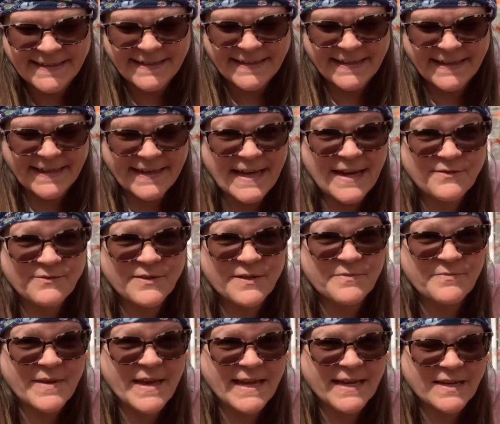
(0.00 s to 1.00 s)
I got
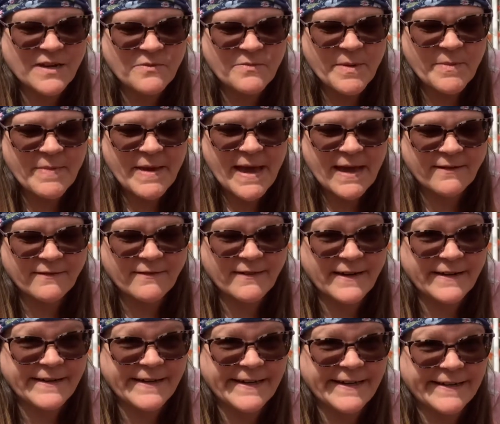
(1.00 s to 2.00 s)
one pecking on my back
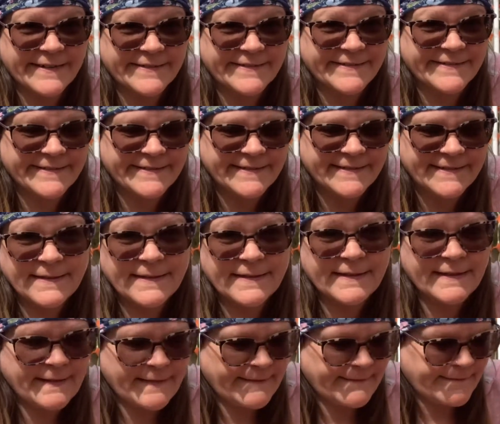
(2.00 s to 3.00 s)
right now.
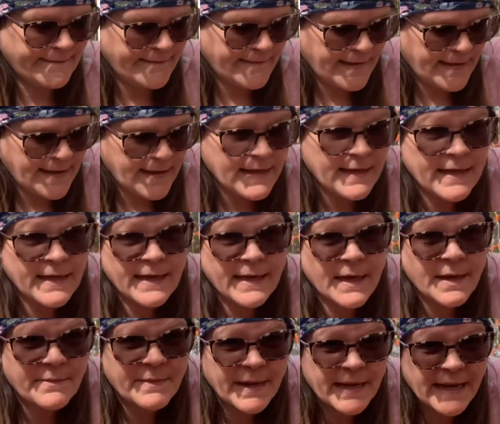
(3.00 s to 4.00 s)

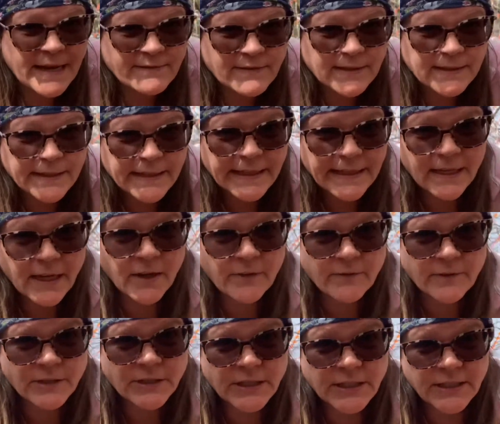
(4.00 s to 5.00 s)
I might have to lean
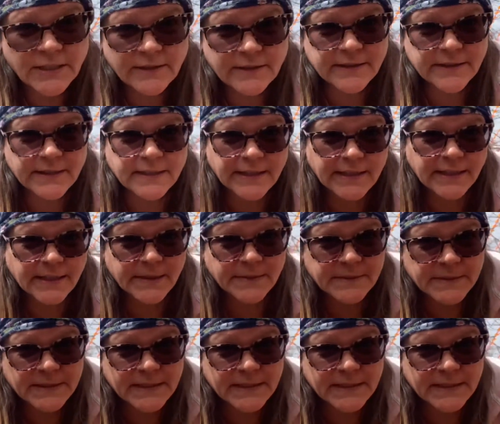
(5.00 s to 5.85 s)
over. She usually comes.